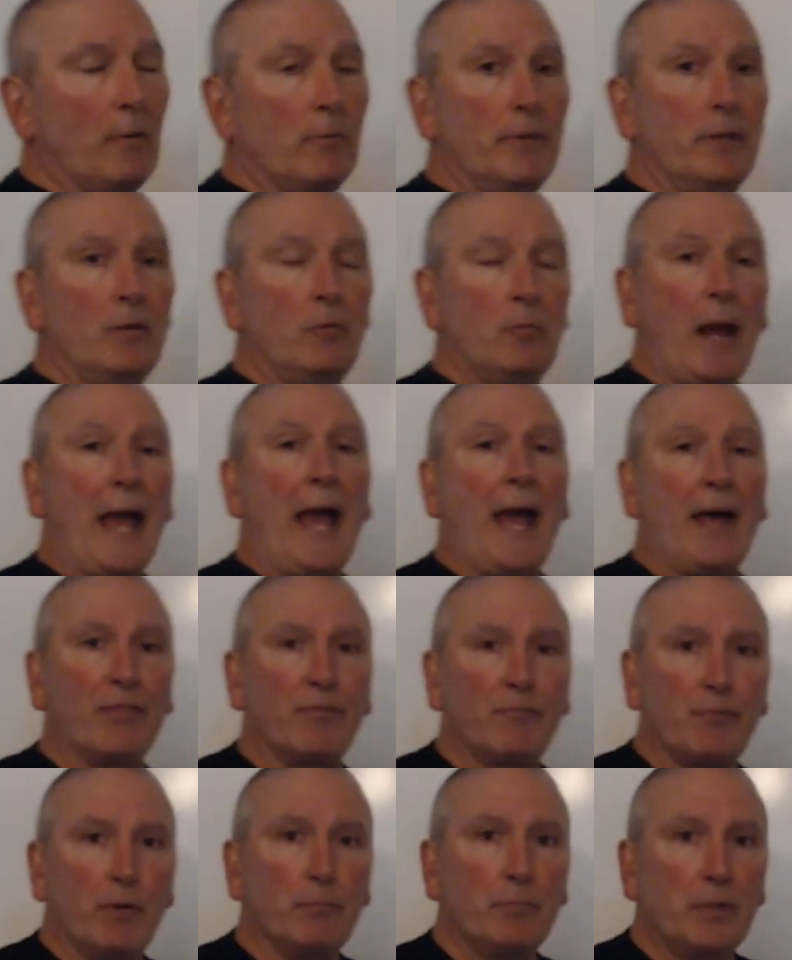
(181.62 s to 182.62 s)
the
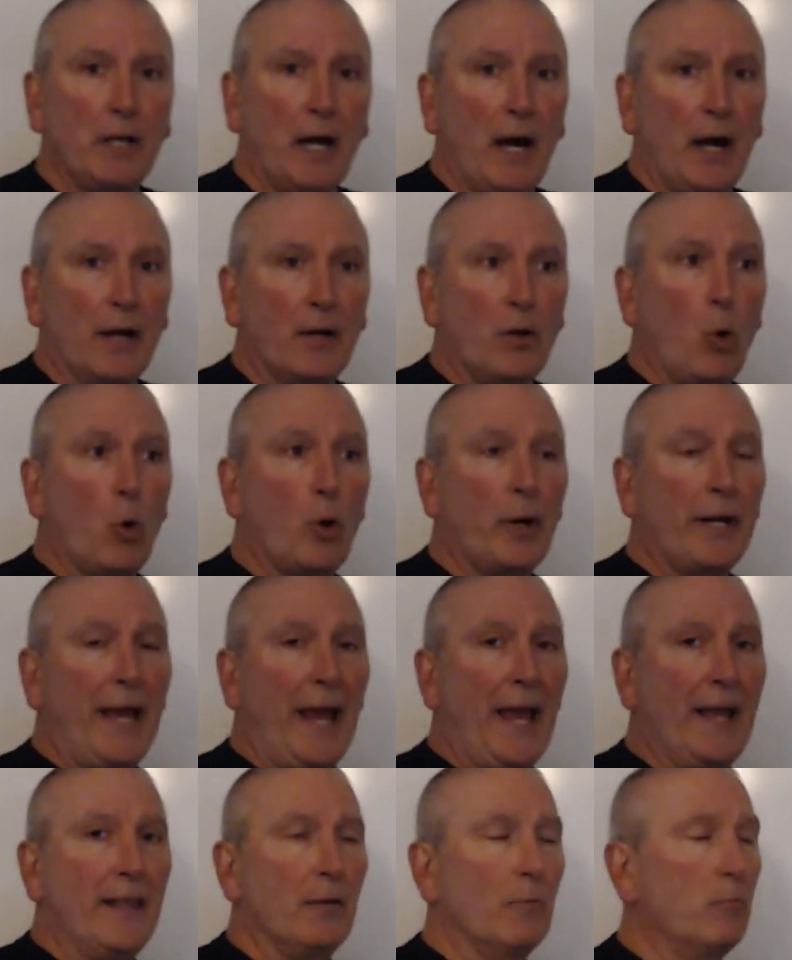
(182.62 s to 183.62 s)
wrath from God, orge,
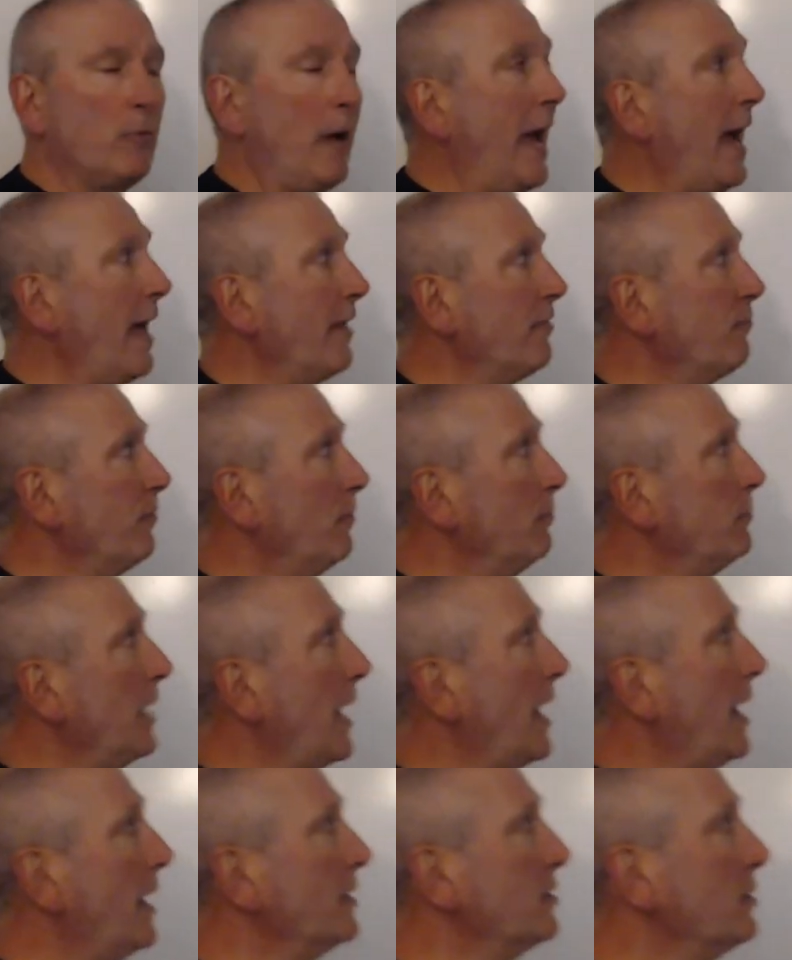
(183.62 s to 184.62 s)
the wrath from
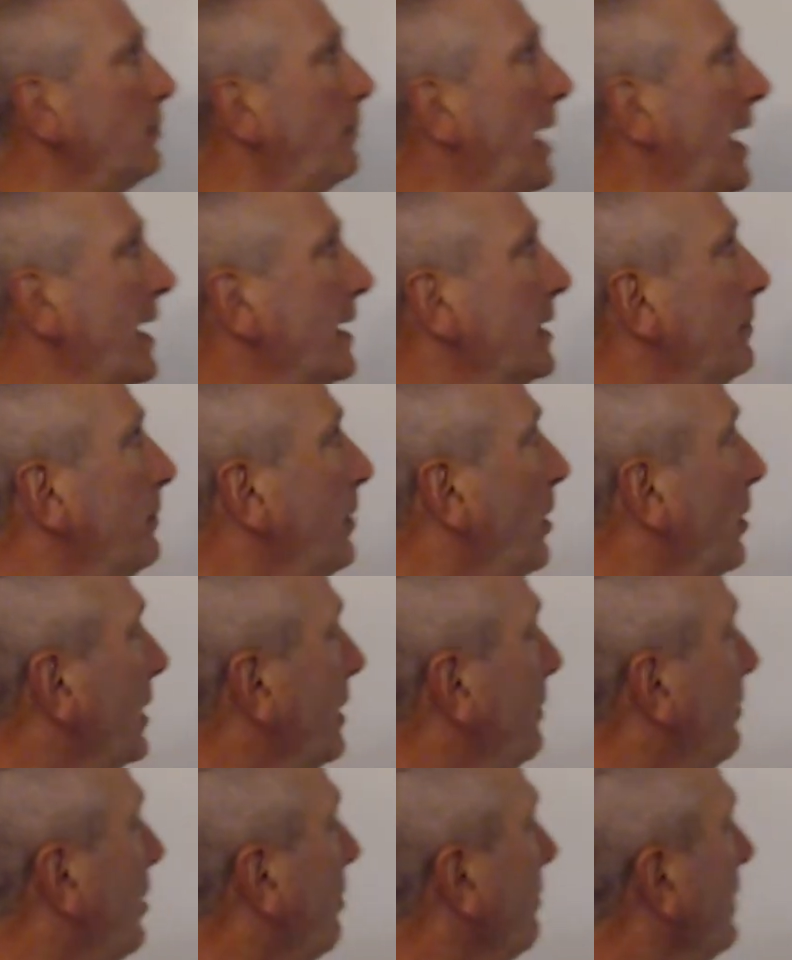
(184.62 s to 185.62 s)
God is abiding upon
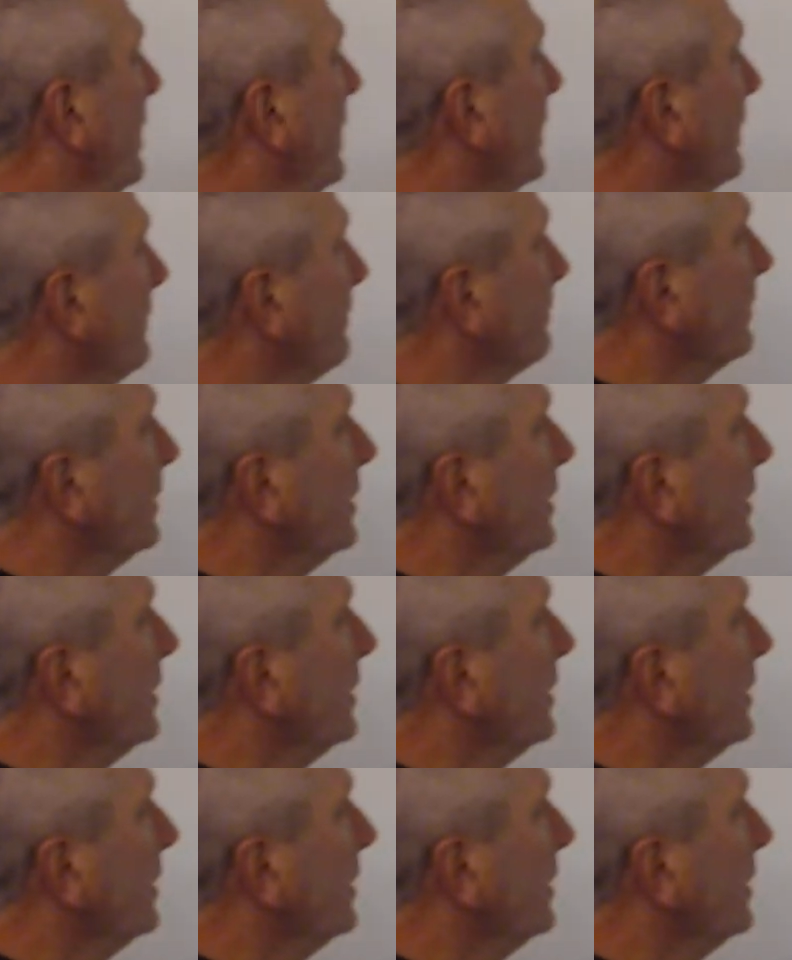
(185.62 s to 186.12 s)
him already.